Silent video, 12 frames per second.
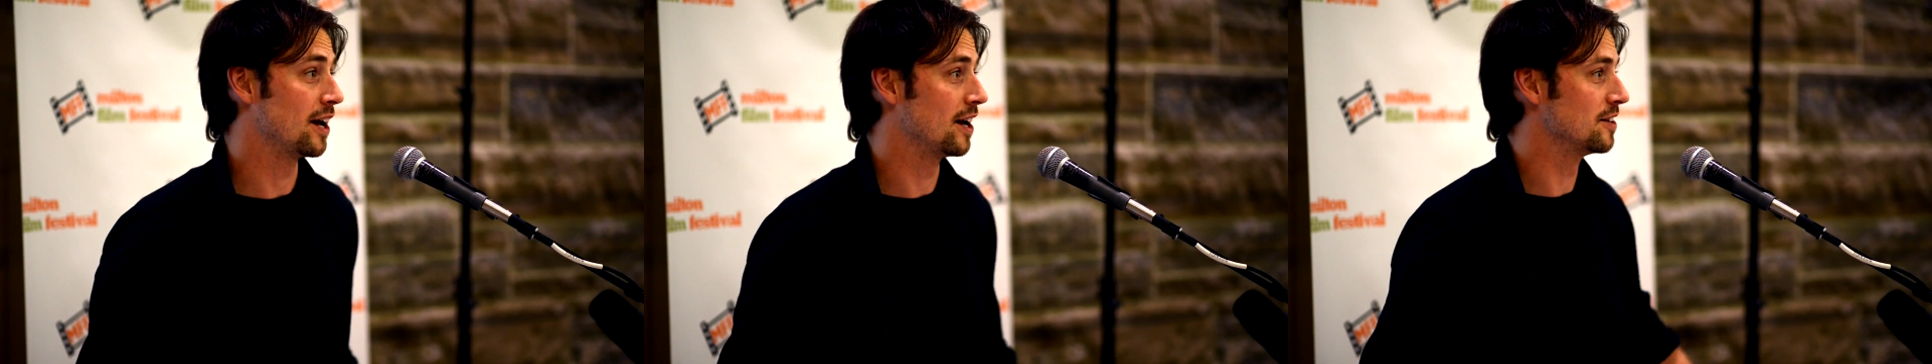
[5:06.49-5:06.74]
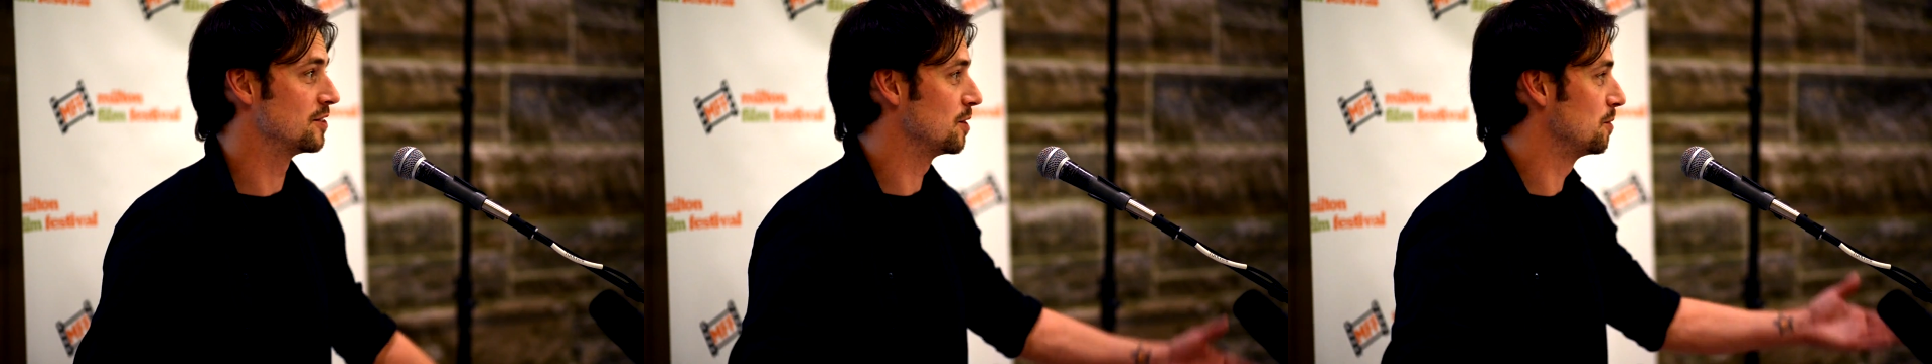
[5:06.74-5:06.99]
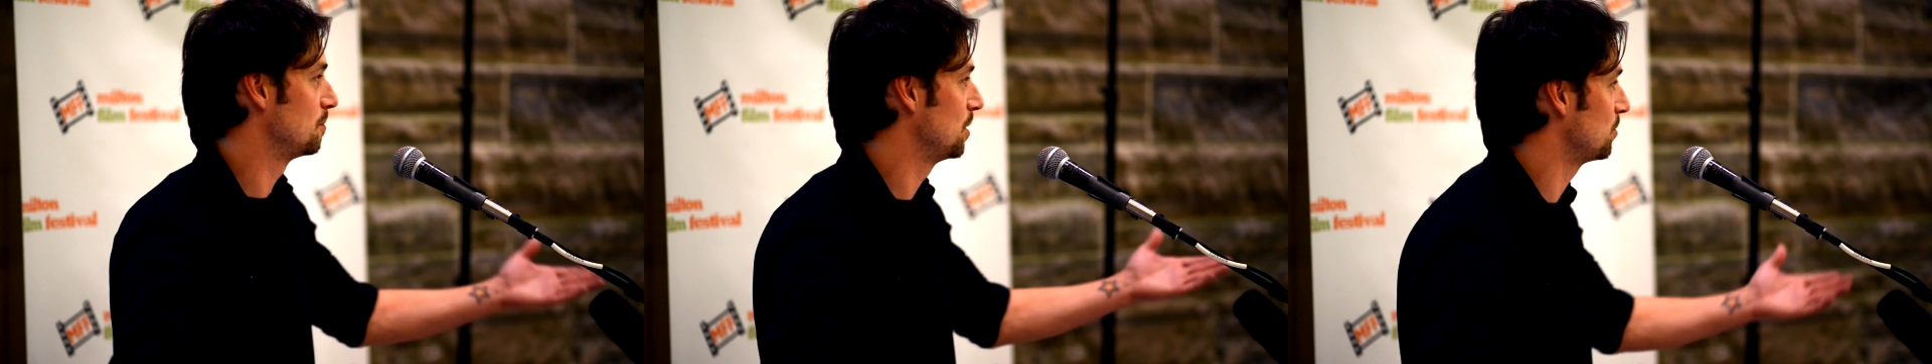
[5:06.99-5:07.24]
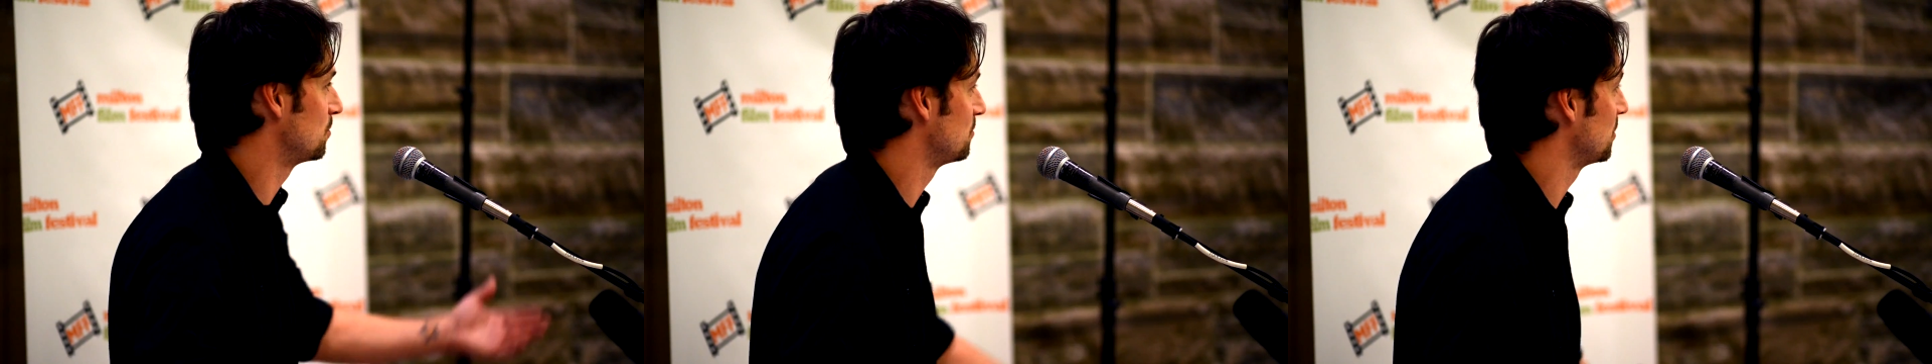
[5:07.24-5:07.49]
and the
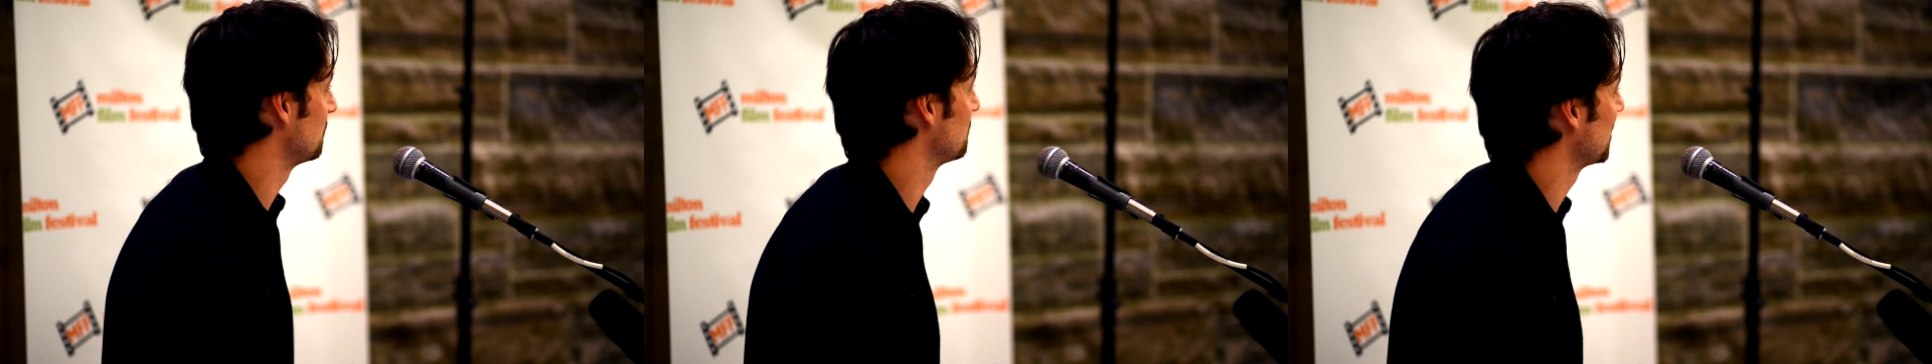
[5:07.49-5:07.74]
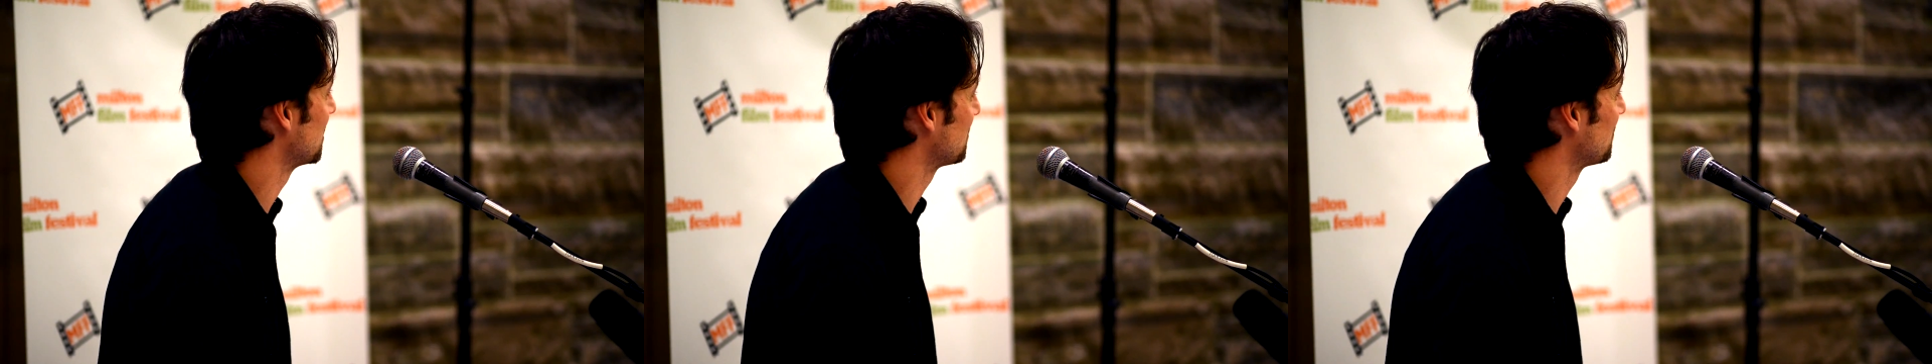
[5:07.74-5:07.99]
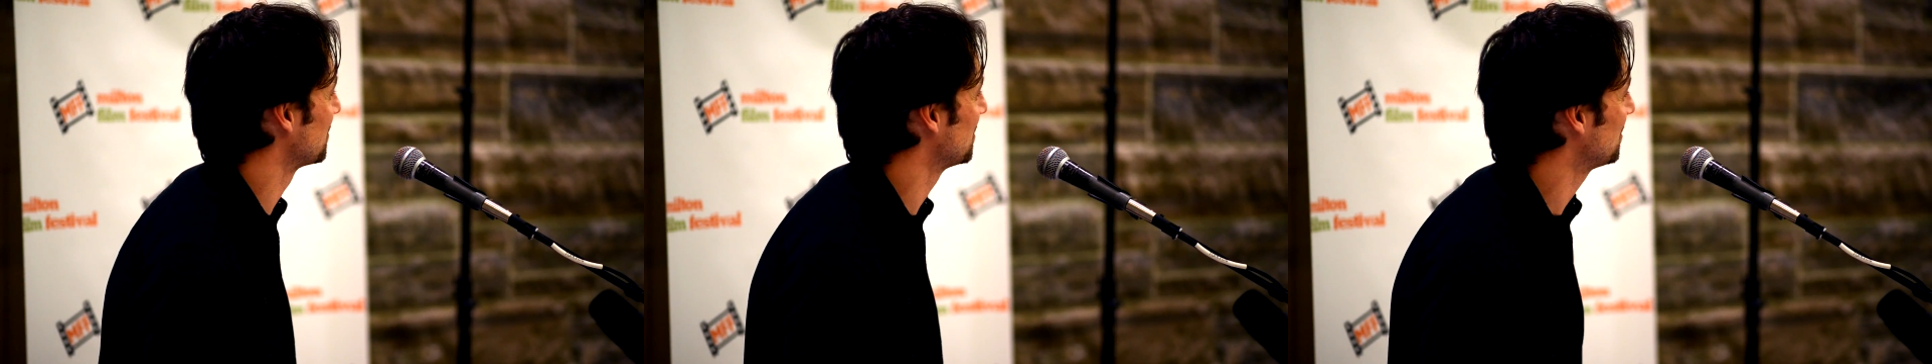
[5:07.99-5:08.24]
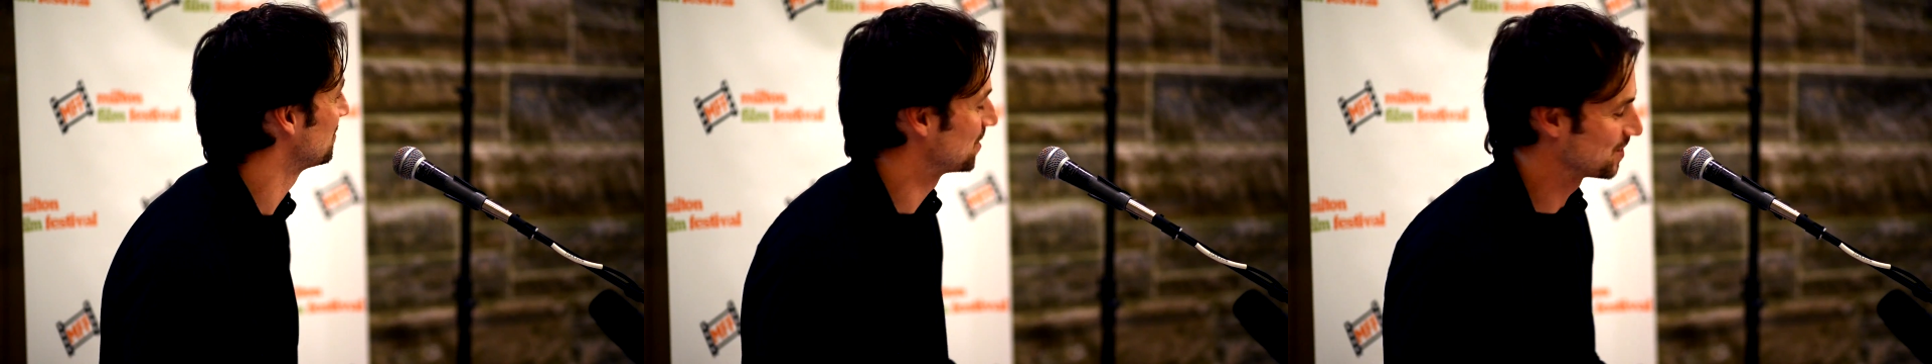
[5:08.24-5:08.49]
Milton Film Festival too.